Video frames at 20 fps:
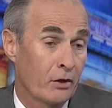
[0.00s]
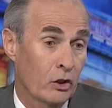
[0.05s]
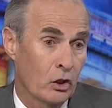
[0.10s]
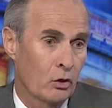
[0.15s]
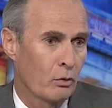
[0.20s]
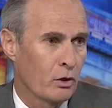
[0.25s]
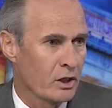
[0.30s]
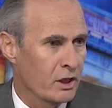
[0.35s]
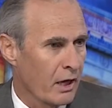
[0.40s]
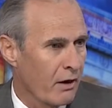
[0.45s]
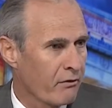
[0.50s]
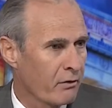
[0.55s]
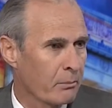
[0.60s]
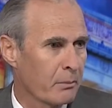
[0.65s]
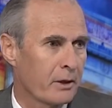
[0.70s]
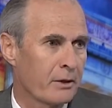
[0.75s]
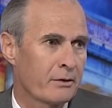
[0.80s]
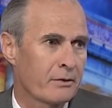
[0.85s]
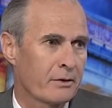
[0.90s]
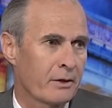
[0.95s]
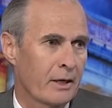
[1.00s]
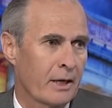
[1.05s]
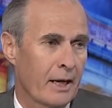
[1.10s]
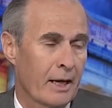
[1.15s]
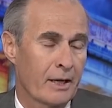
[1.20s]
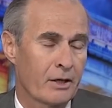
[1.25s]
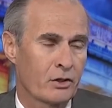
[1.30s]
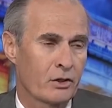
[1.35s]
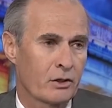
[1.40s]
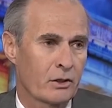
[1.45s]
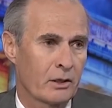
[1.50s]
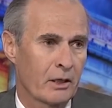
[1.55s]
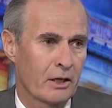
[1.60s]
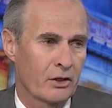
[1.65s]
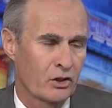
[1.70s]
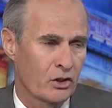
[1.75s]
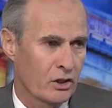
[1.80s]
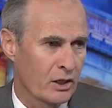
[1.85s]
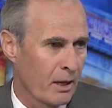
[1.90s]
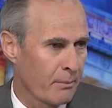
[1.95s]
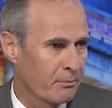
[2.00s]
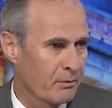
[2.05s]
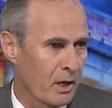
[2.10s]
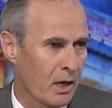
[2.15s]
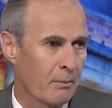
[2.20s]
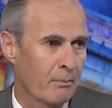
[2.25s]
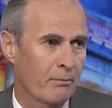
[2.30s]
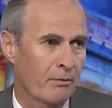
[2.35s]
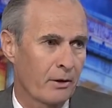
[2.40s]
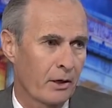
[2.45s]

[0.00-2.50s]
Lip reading: U.S. government has stepped up